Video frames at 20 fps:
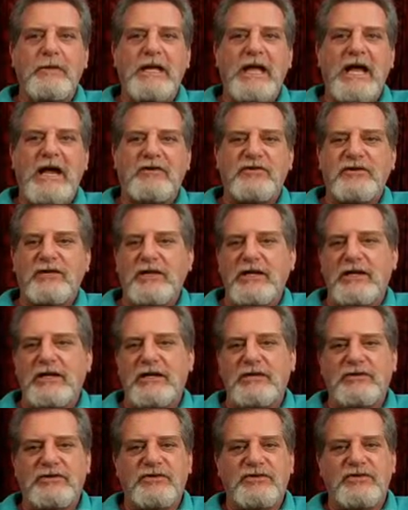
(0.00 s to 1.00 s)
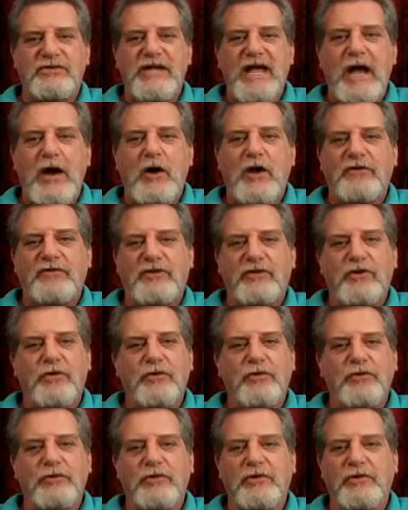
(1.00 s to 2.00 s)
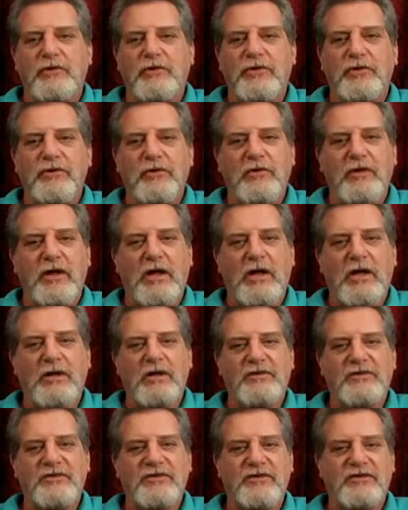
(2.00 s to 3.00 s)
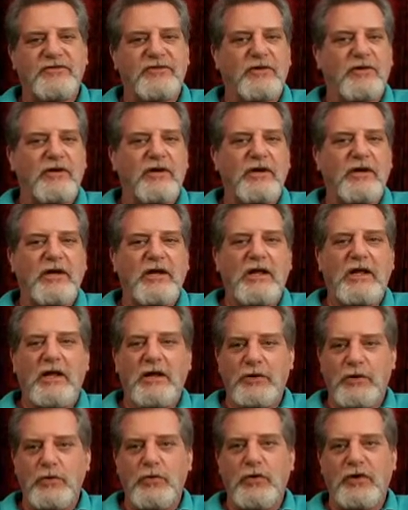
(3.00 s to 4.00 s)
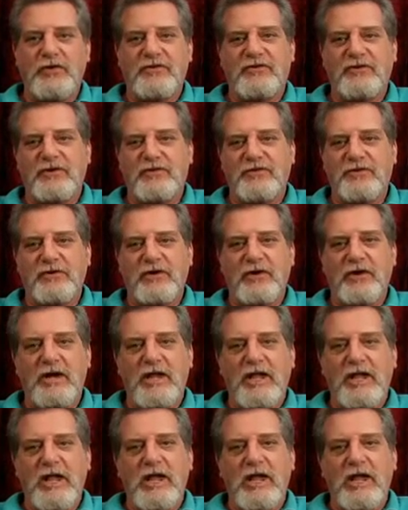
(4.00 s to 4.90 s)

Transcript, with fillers: Actually, it's now has an older uh, sister, a newer sister,